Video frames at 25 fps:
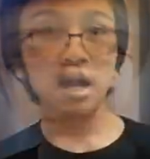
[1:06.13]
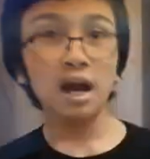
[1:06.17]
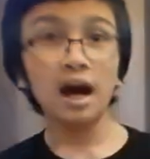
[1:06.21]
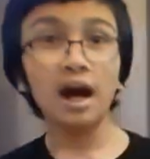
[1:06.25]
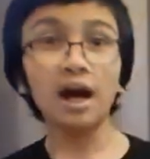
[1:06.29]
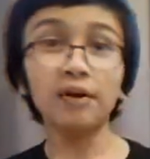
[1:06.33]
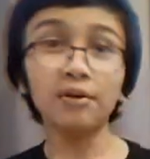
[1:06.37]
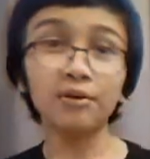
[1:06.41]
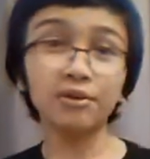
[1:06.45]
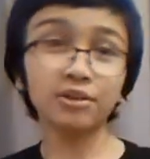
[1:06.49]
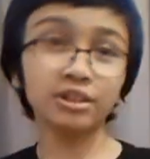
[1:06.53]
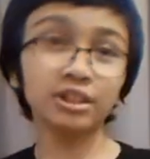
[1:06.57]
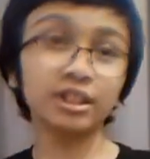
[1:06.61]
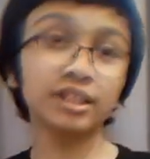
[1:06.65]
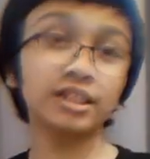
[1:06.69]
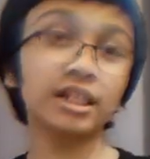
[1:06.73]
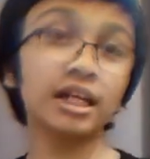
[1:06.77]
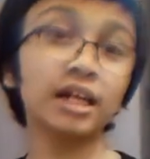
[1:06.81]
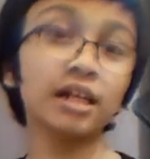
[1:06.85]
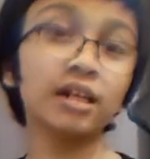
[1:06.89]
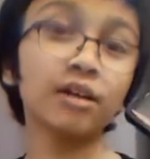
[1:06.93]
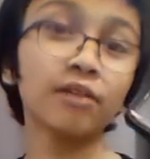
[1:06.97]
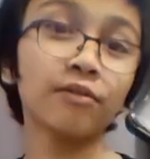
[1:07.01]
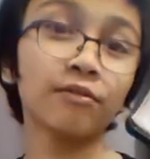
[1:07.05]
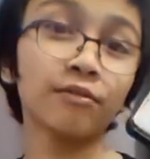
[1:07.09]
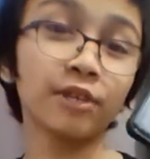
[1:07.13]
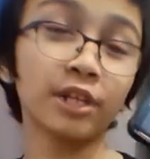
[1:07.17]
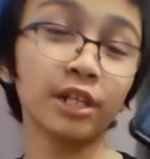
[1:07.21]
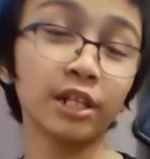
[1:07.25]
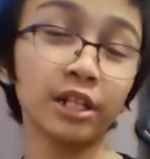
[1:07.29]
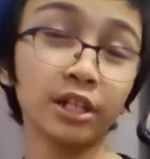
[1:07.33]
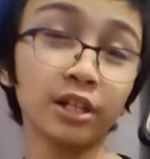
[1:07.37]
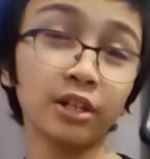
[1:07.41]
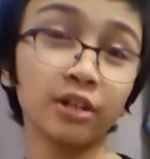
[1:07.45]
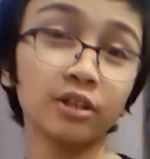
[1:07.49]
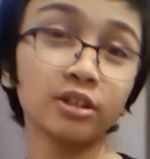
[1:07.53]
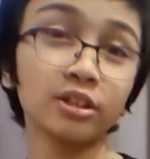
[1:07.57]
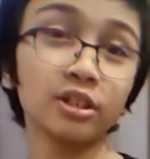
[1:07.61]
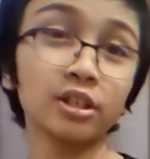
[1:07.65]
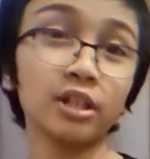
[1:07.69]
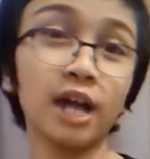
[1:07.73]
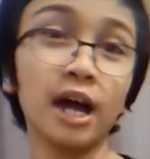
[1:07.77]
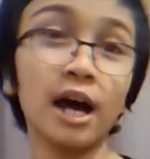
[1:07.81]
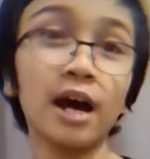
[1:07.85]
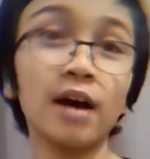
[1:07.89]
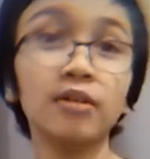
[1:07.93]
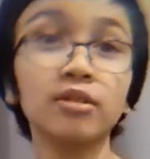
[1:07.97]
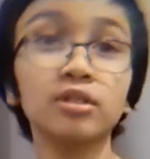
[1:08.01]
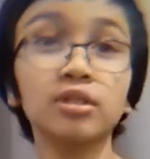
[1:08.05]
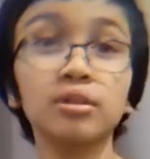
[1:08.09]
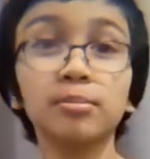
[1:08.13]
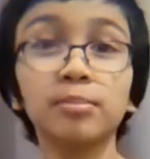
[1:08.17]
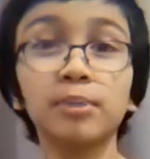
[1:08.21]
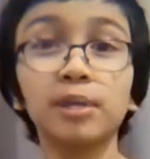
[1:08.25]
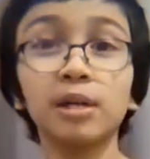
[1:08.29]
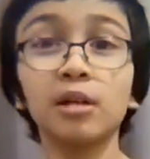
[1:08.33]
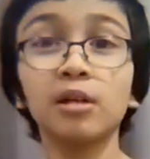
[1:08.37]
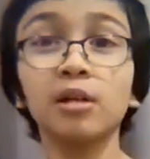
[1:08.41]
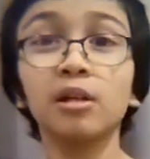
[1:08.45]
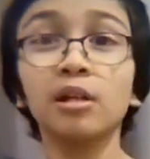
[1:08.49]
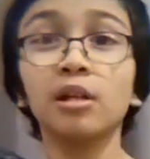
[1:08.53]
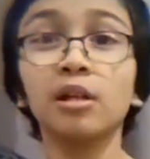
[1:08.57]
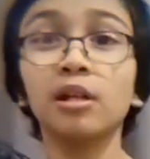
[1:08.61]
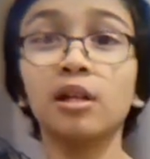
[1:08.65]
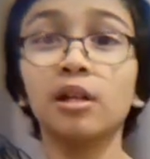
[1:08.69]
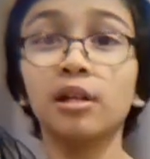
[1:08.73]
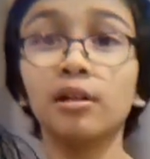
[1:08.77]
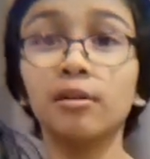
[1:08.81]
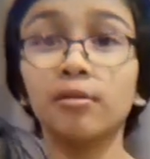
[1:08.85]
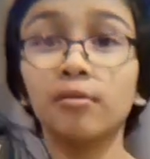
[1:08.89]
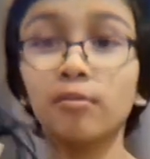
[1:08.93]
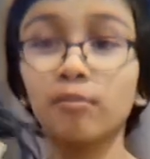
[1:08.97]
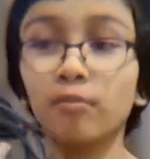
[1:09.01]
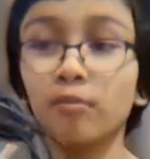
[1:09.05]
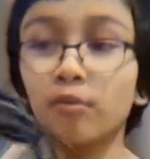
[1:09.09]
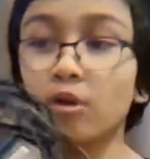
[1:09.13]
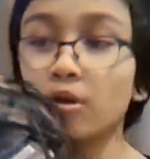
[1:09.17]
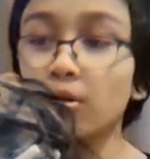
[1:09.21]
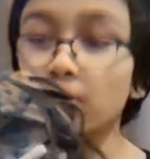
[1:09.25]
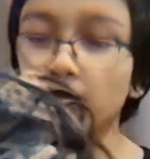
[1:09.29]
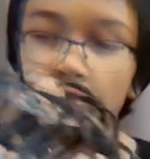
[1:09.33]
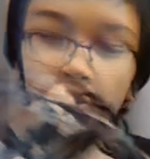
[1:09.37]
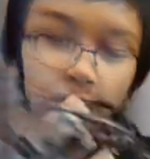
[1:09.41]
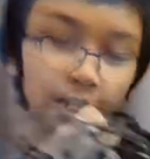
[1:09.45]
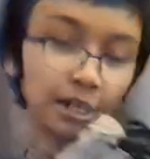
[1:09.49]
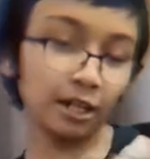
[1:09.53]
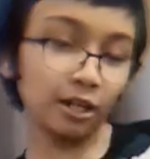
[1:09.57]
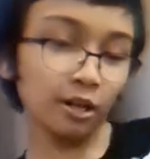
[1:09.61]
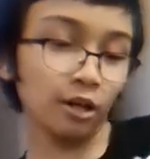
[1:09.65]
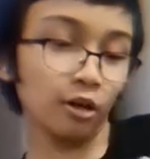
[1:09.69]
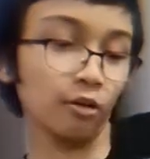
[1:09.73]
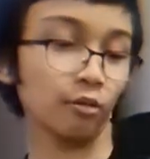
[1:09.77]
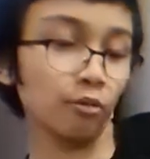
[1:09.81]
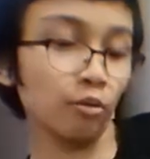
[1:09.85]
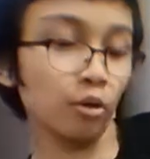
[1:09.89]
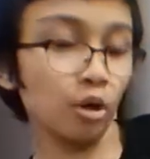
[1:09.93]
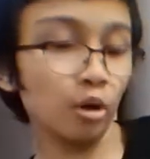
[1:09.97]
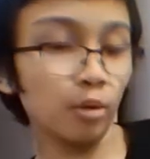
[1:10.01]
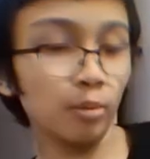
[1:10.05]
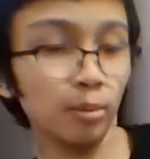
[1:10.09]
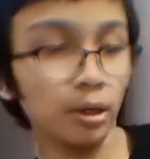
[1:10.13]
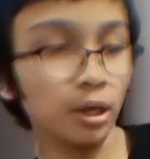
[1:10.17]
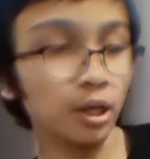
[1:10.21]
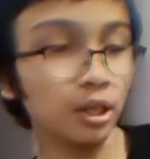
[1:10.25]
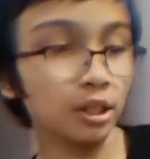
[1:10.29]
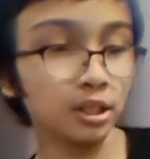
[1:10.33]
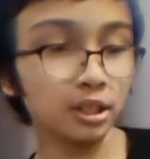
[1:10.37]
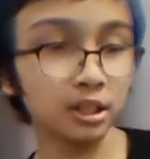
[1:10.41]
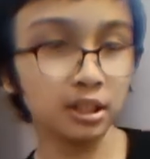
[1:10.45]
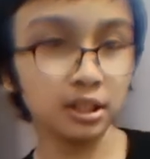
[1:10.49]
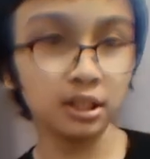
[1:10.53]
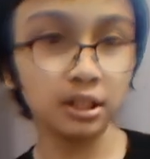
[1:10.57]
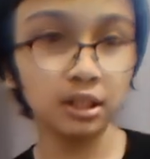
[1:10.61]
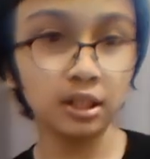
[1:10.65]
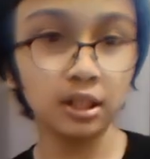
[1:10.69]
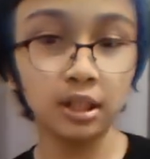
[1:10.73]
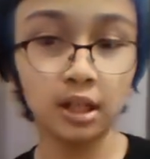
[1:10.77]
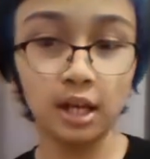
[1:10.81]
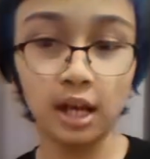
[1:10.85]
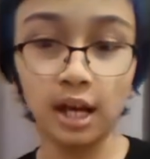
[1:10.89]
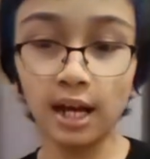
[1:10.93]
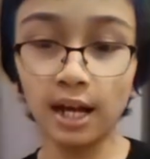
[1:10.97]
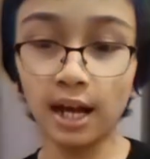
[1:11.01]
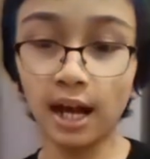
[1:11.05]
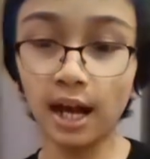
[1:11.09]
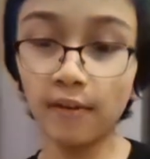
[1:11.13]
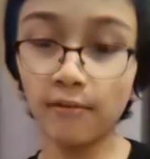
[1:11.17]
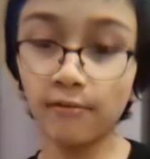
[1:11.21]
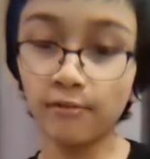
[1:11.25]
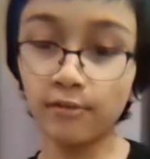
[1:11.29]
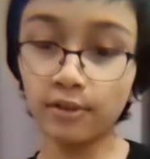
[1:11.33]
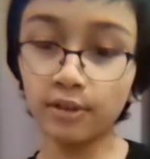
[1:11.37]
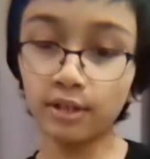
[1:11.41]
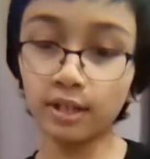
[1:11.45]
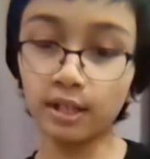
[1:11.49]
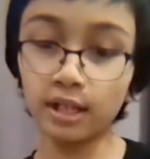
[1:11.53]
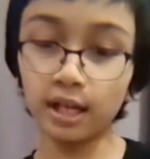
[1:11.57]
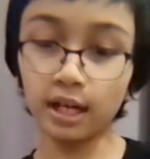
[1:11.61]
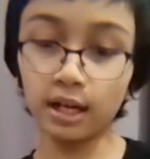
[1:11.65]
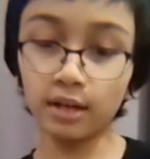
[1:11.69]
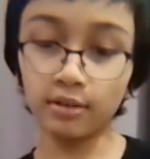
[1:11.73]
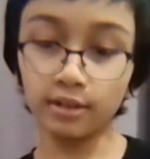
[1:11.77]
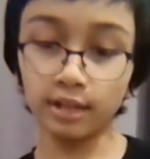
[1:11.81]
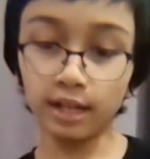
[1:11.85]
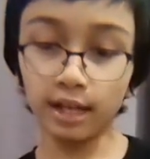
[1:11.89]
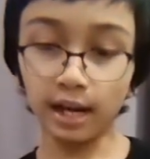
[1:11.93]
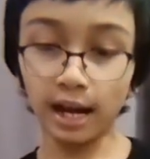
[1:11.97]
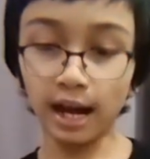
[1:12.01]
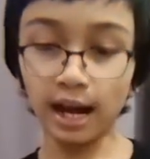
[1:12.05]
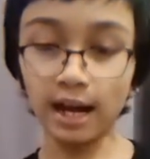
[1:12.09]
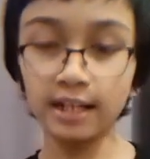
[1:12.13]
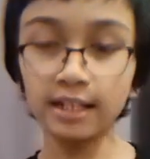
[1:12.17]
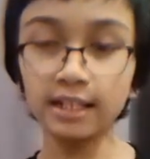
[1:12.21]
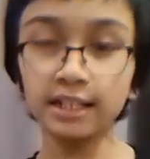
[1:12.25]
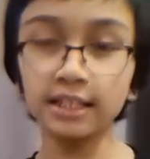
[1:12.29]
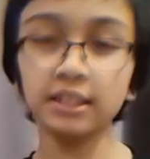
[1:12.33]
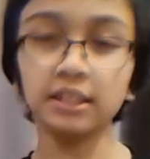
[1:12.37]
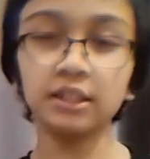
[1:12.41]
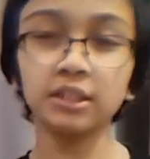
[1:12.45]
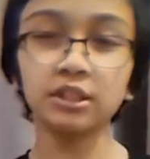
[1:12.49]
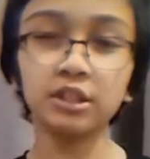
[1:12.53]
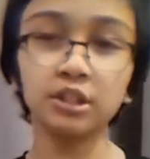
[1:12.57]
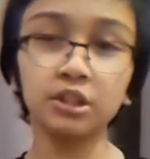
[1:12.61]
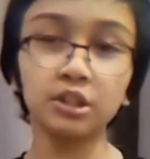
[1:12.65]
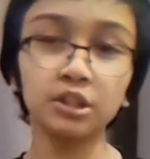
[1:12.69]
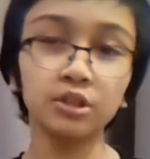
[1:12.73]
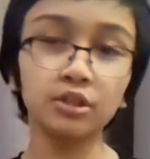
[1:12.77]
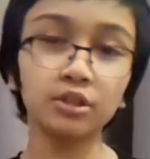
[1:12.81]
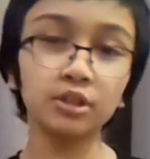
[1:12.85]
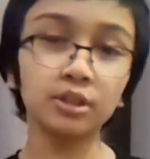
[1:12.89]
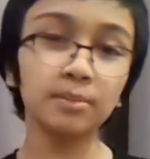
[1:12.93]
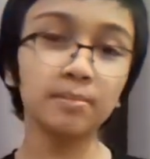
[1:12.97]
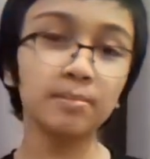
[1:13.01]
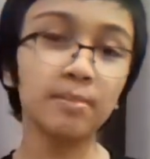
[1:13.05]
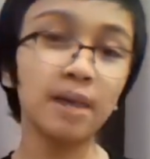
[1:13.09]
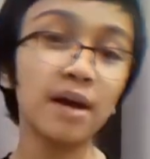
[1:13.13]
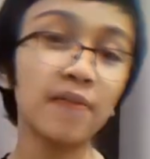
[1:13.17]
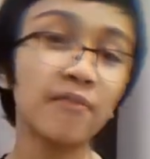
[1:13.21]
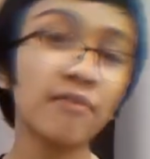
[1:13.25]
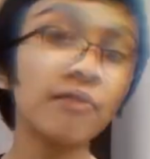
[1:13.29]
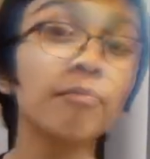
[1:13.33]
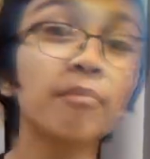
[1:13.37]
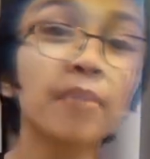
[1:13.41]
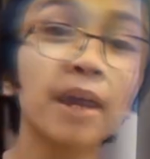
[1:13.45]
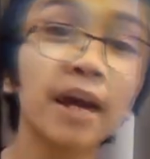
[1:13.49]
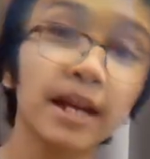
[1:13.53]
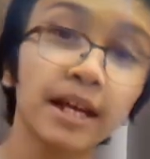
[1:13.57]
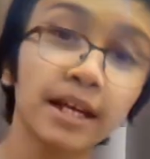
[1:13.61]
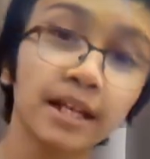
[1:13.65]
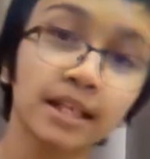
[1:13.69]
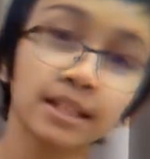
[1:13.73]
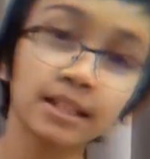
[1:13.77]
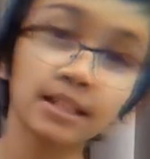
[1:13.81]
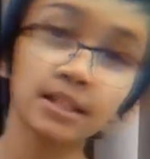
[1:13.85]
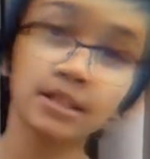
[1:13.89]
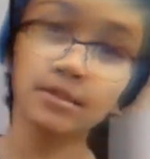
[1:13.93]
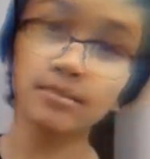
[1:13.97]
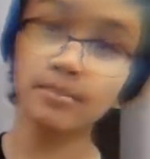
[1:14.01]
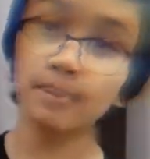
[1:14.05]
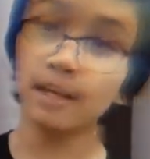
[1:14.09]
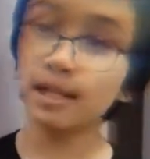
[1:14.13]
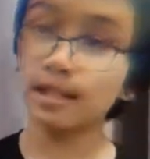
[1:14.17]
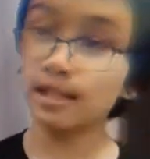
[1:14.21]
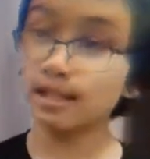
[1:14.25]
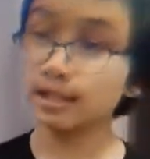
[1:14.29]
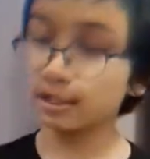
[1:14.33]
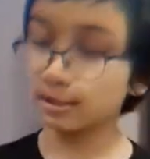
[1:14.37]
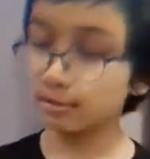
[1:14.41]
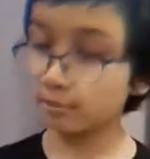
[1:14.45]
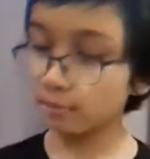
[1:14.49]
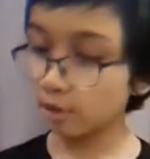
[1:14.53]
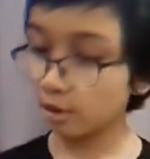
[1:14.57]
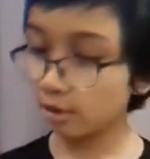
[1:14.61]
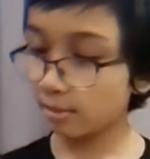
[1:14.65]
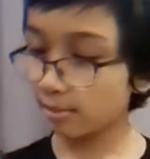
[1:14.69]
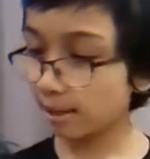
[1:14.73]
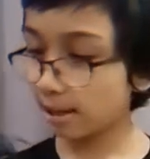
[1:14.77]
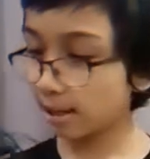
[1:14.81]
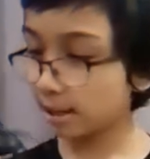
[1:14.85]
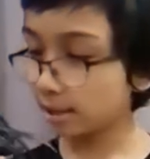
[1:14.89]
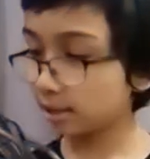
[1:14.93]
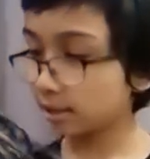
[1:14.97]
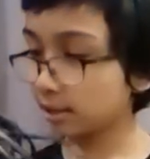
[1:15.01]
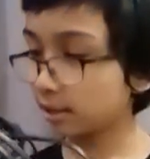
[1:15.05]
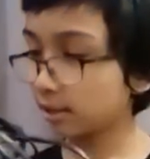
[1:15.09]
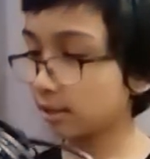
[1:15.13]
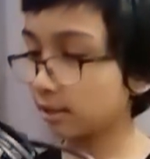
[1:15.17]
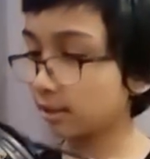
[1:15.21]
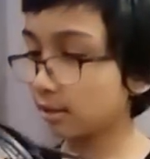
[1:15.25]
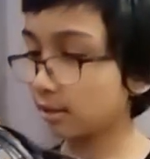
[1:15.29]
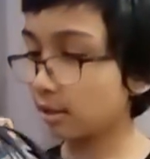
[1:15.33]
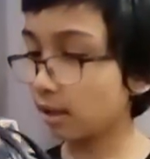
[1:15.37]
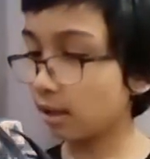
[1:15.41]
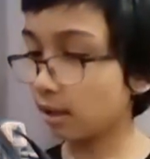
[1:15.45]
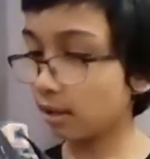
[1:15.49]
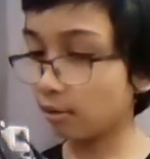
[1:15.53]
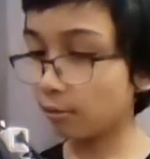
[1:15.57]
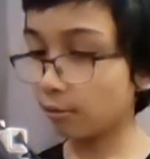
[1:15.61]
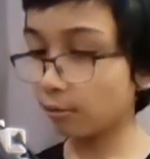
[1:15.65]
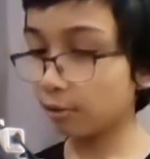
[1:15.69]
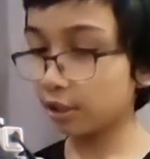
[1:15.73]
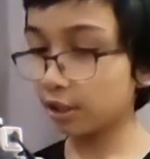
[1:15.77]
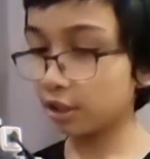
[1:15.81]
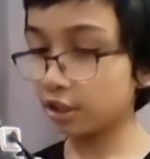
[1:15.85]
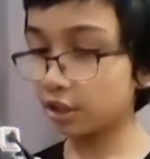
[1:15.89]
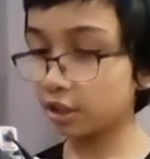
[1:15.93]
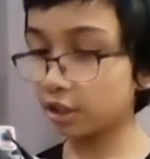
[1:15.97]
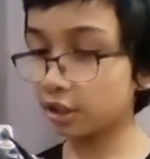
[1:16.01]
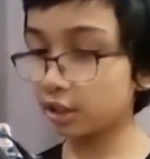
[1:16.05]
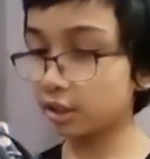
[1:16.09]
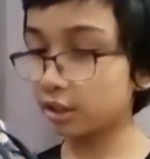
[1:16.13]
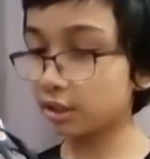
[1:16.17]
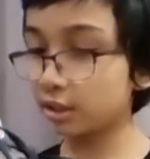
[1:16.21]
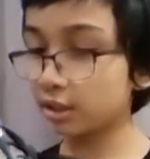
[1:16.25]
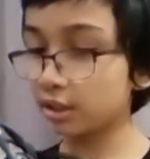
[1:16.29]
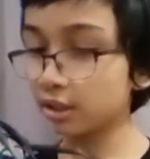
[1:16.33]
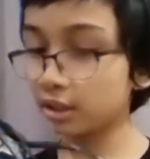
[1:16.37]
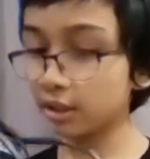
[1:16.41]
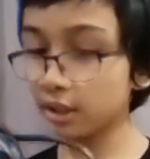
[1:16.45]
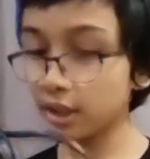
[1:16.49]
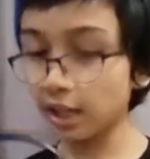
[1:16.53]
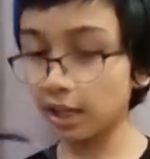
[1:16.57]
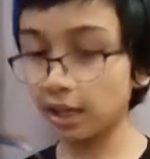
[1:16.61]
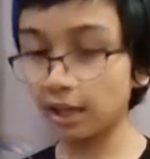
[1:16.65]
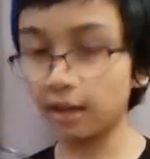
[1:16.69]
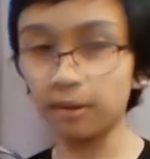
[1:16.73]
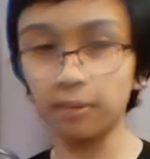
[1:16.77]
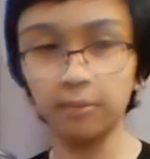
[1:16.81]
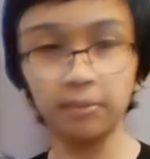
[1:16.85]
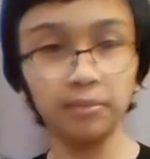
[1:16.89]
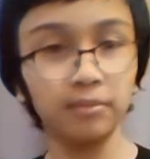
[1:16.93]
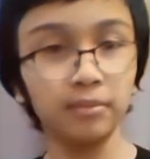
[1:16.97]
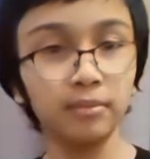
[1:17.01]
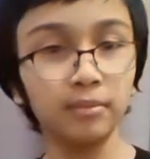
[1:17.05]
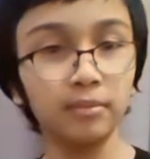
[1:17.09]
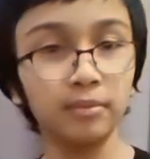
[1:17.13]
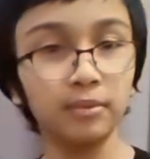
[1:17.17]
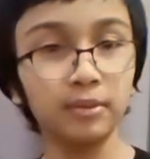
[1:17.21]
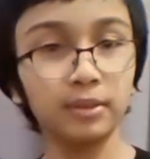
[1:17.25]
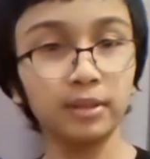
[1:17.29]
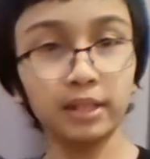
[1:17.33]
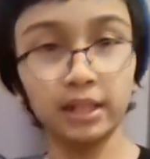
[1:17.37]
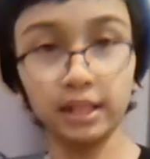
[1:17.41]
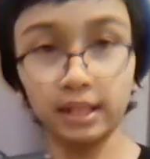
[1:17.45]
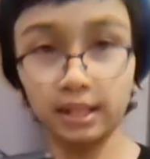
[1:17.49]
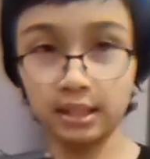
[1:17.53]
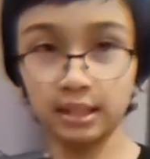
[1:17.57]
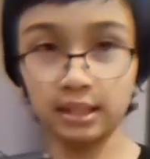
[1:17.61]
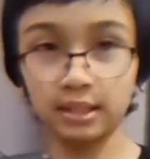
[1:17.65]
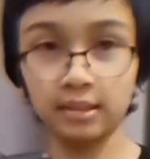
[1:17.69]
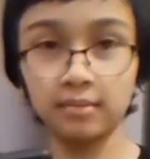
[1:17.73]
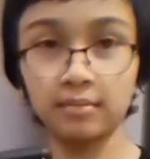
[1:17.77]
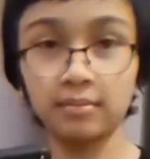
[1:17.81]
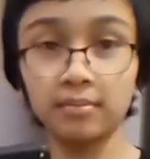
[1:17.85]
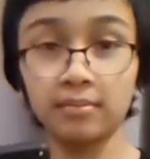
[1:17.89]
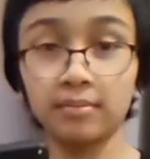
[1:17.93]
I watched a ton of videos on how to build Lego robots. And I figured out that I needed to use mathematics to make this robot. Which, yeah. Kids,